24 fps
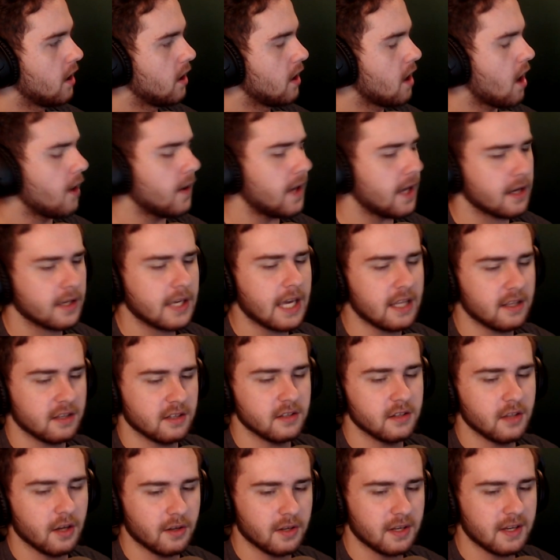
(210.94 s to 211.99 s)
Oh yeah, okay.
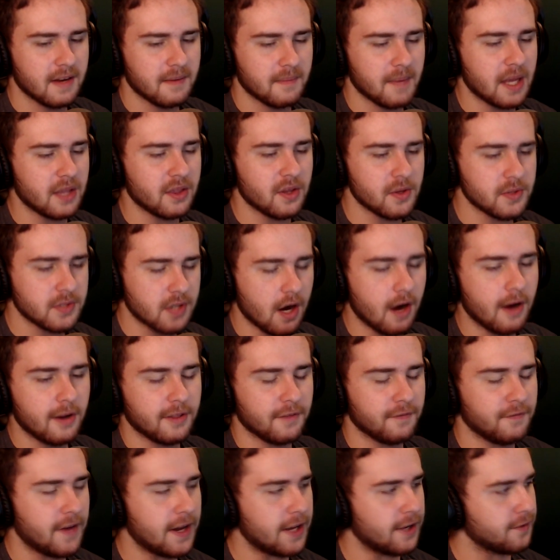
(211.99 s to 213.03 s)
No, never mind. Those are the
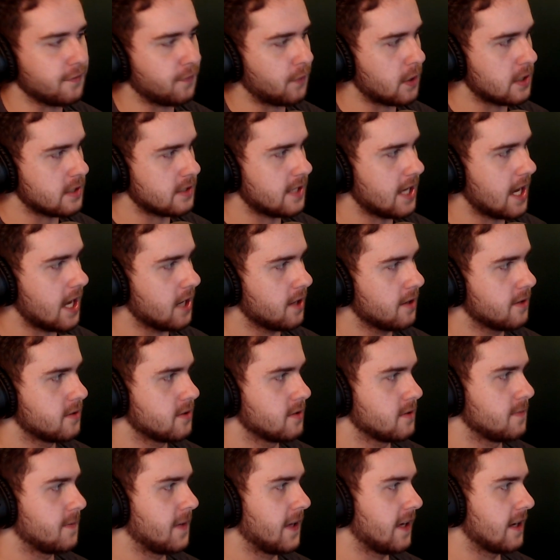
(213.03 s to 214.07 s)
final 4 stand
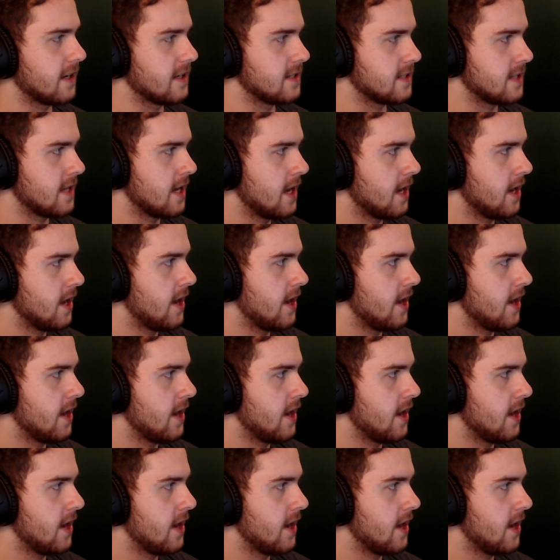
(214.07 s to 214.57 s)
users because